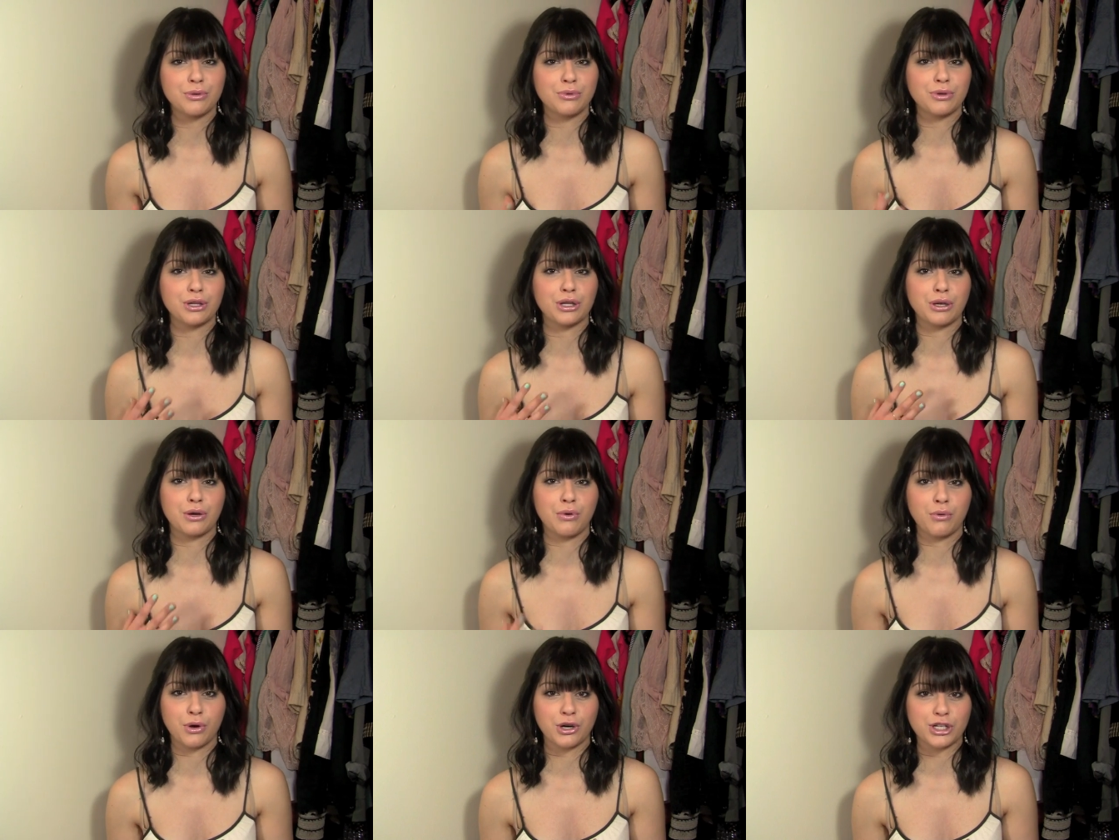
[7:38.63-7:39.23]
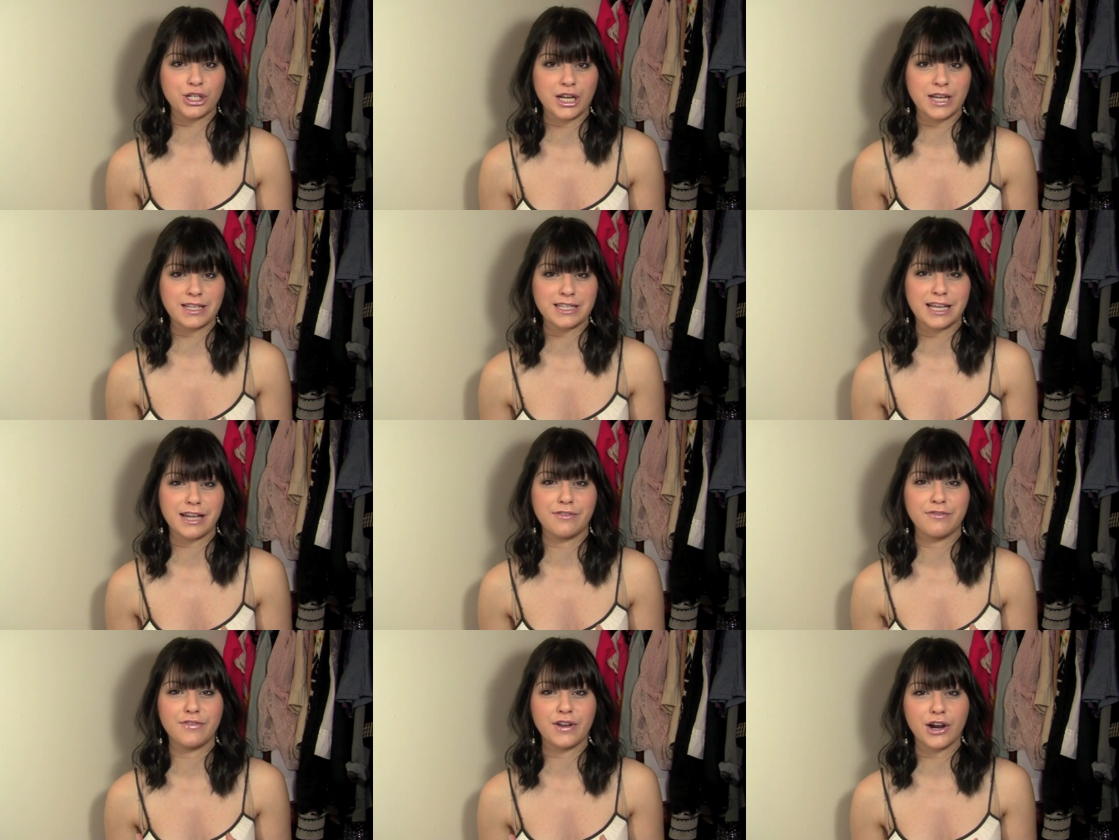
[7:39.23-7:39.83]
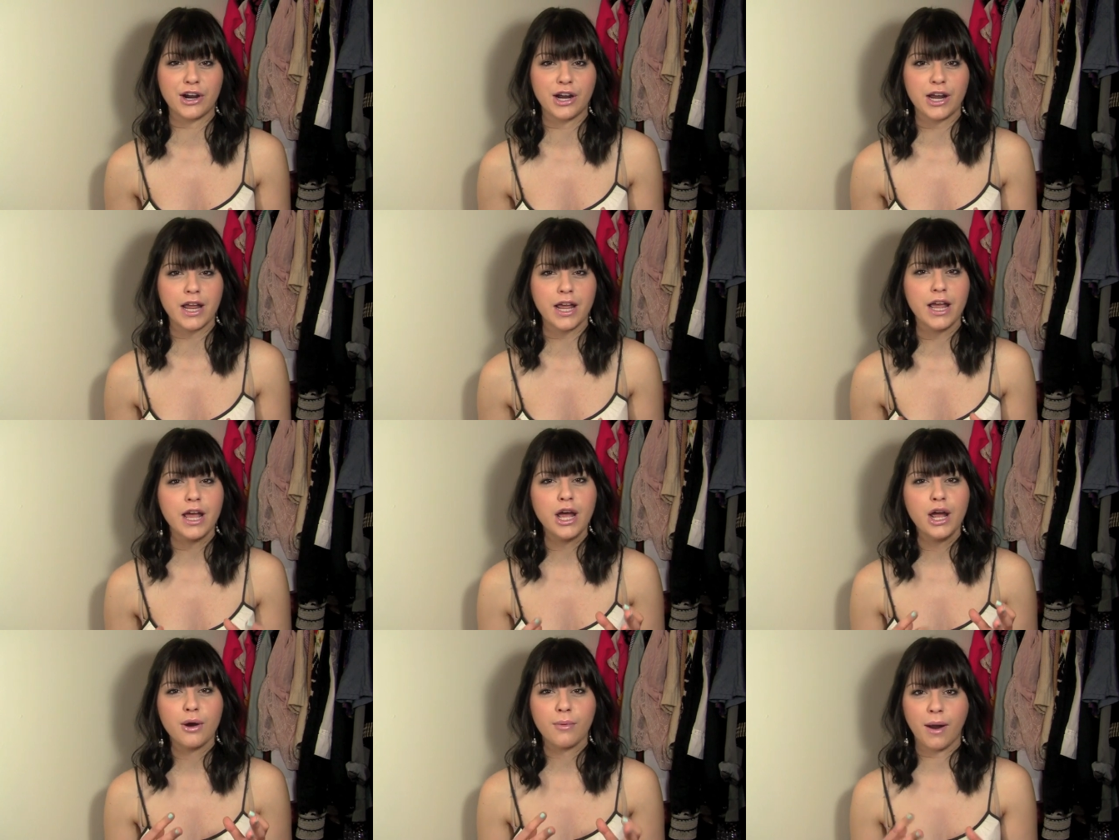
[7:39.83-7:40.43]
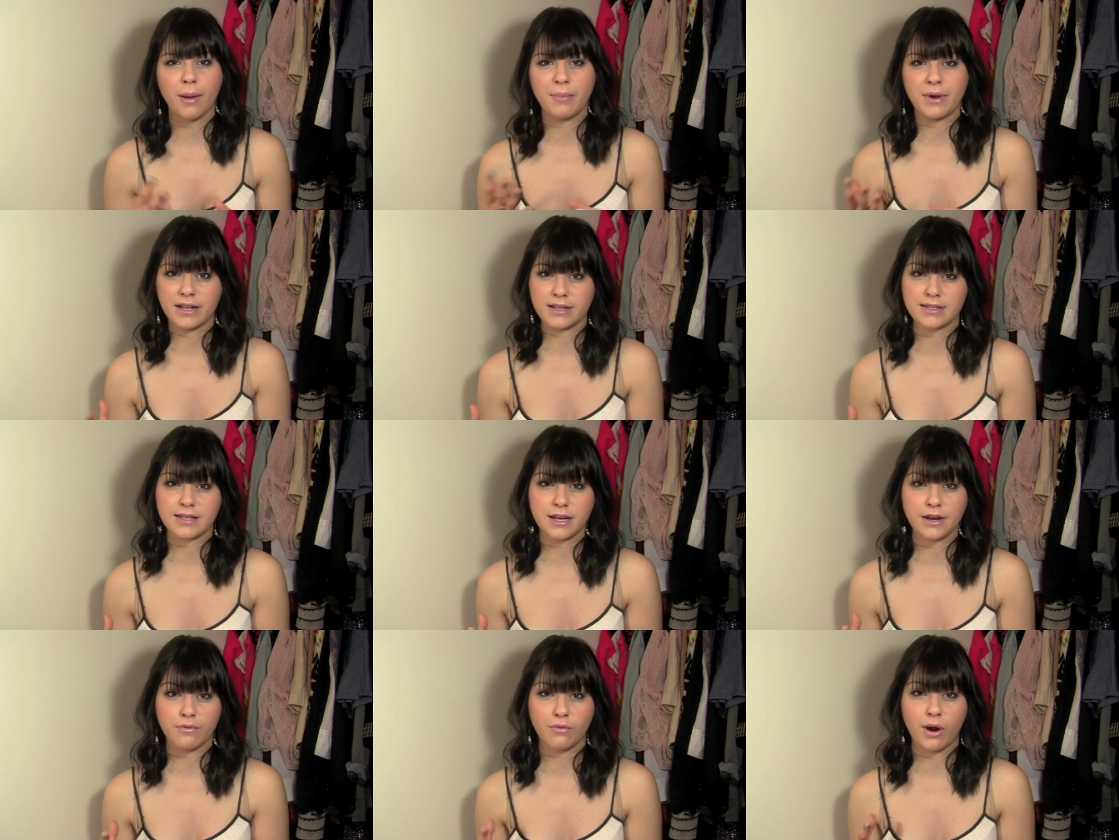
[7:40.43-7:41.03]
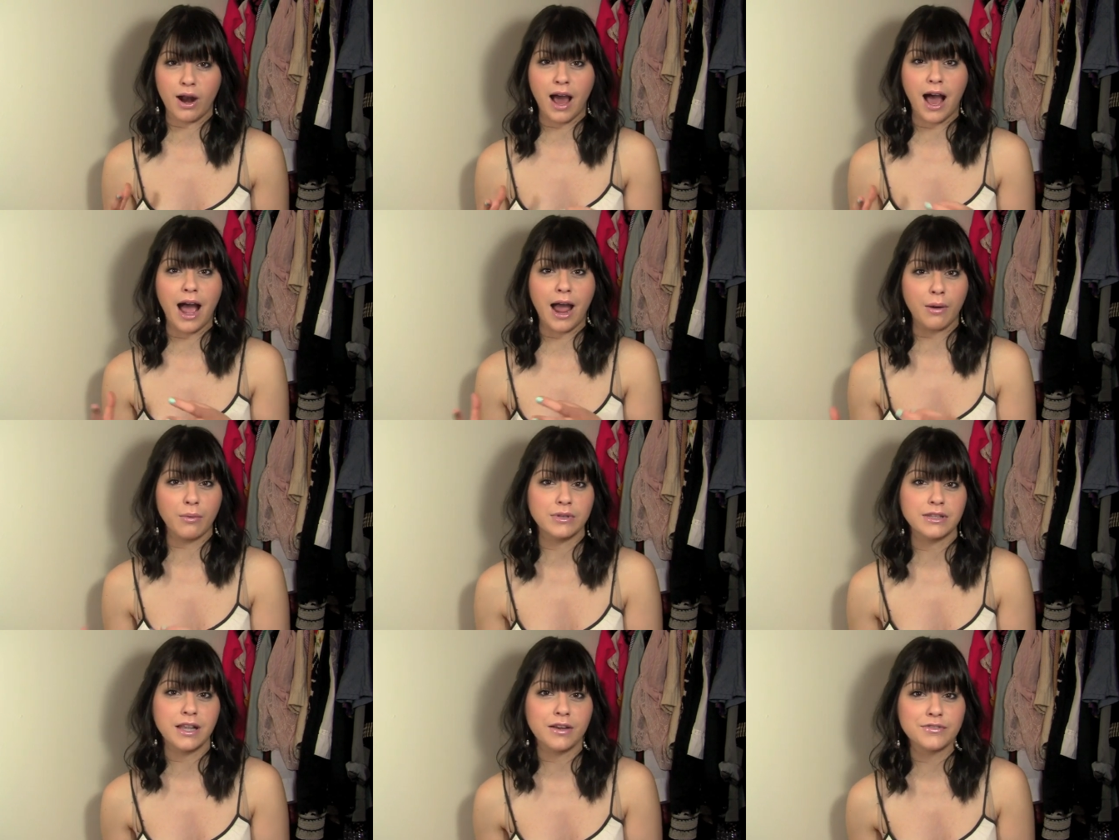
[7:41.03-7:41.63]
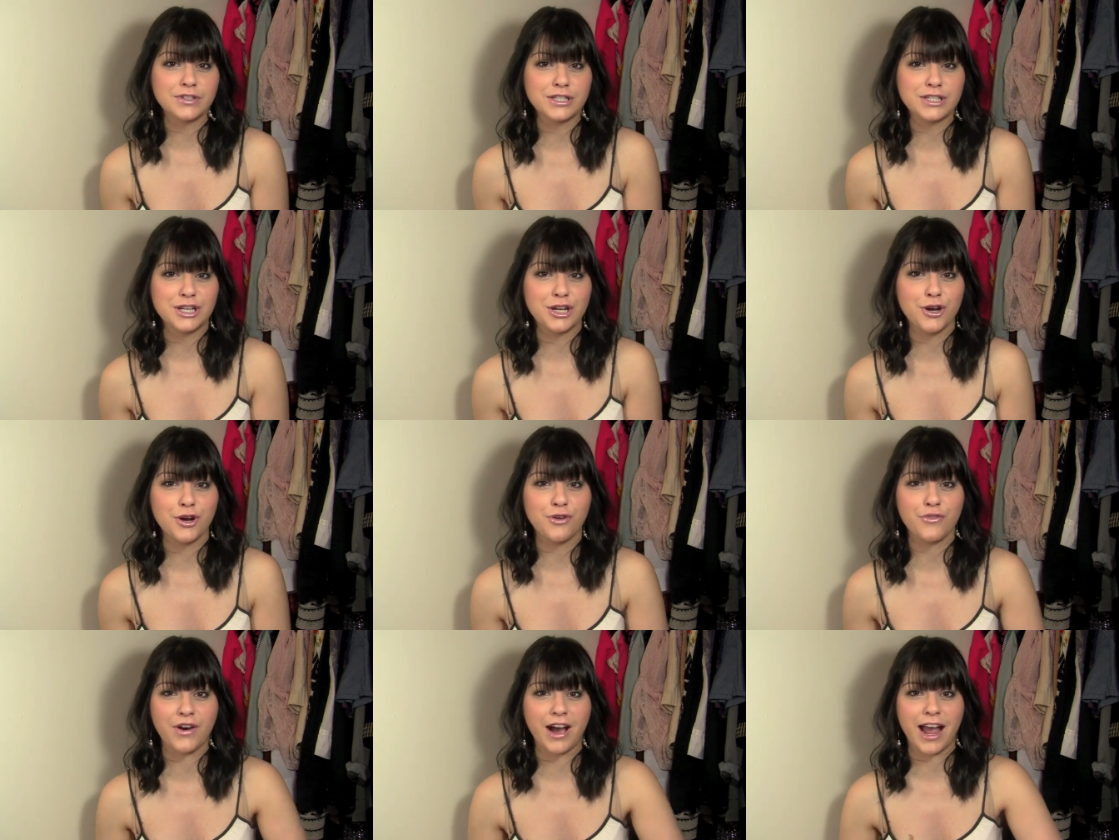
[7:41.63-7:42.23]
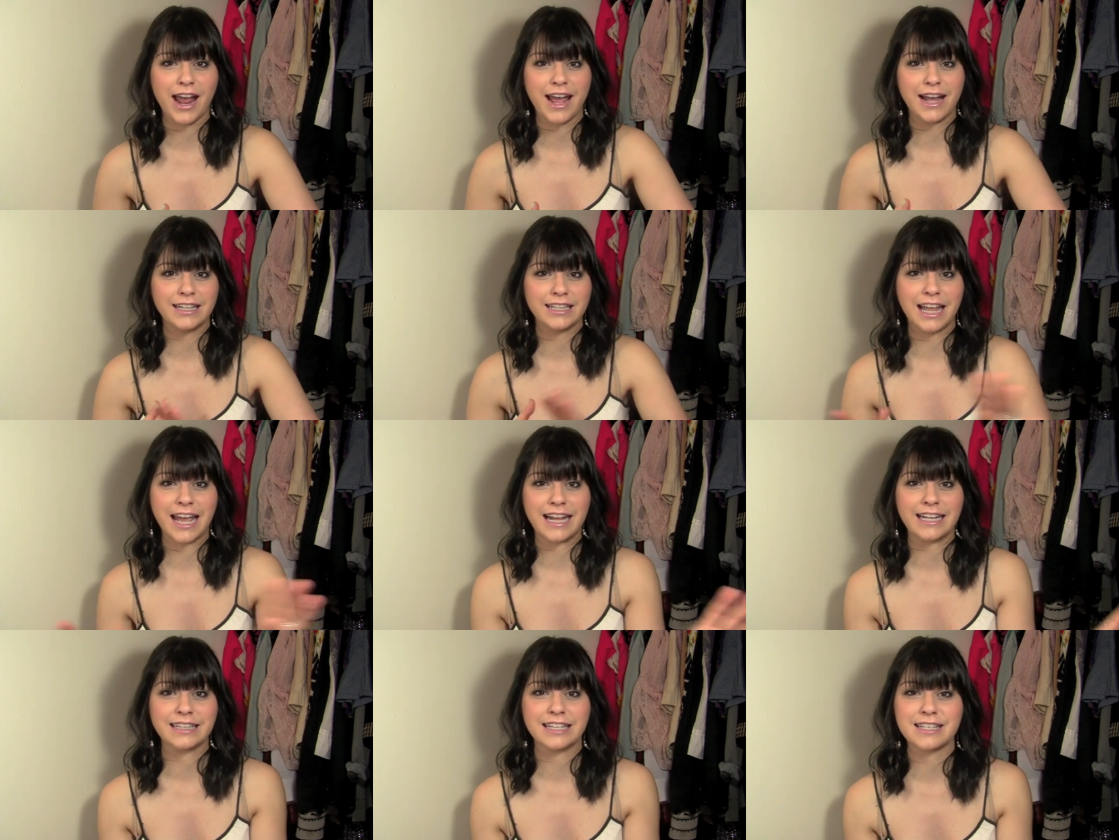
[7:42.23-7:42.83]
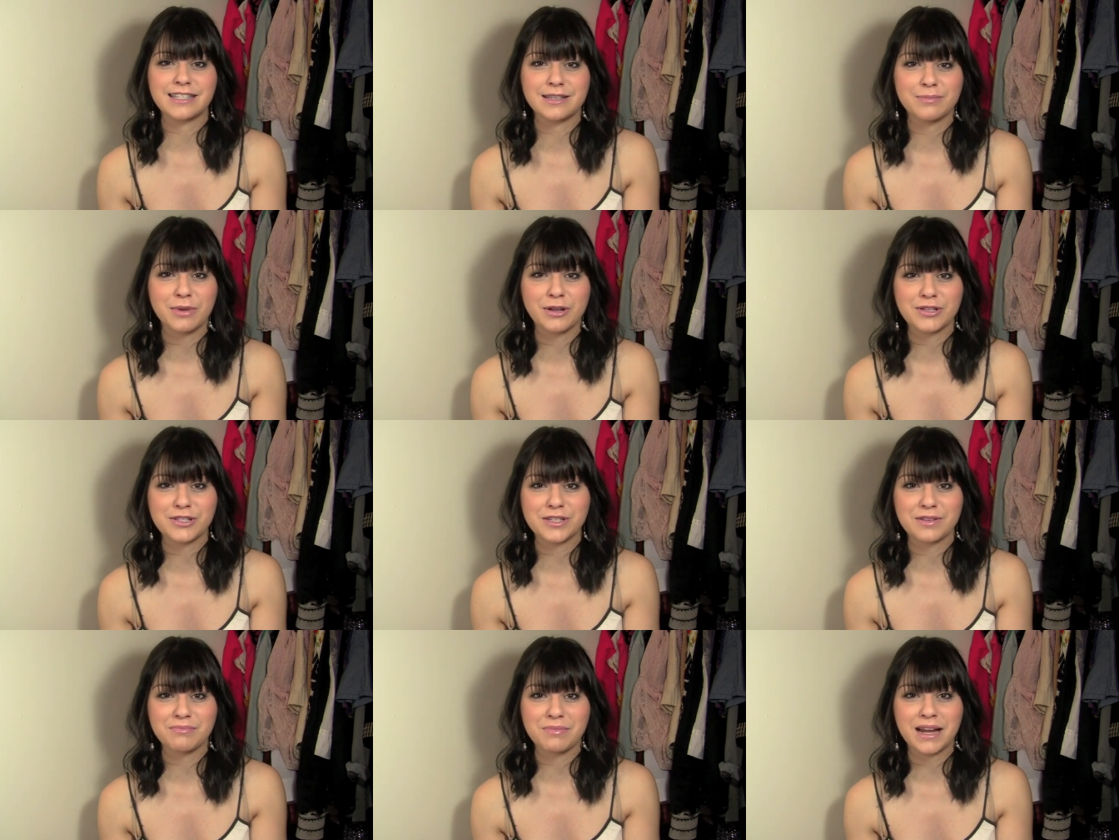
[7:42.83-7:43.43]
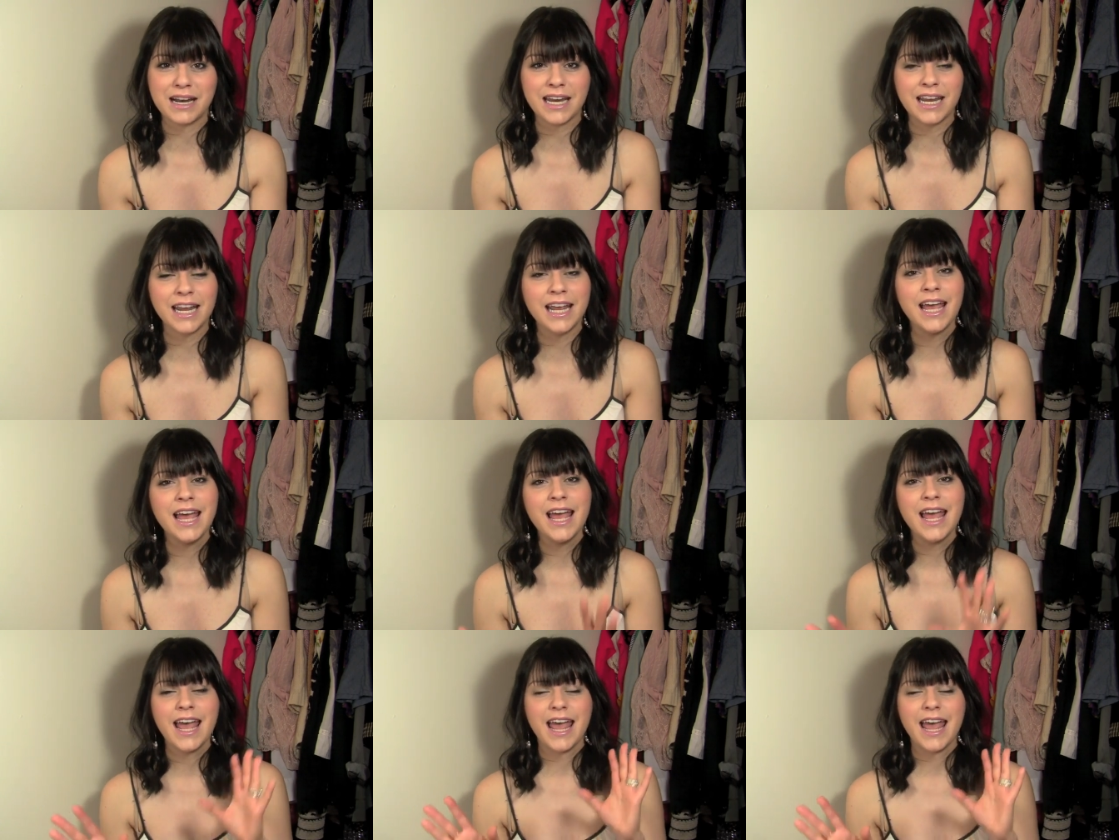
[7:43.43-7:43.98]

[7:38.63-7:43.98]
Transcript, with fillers: really gorgeous and very reminiscent of what I would love to do if I had endless amounts of money.